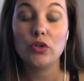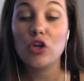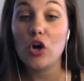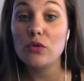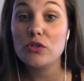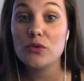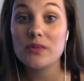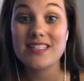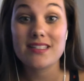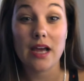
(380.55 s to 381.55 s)
go to a
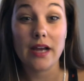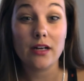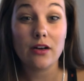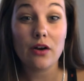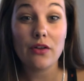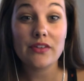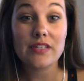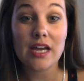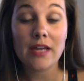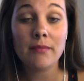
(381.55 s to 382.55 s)
designer all the
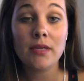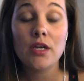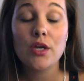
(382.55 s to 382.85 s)
time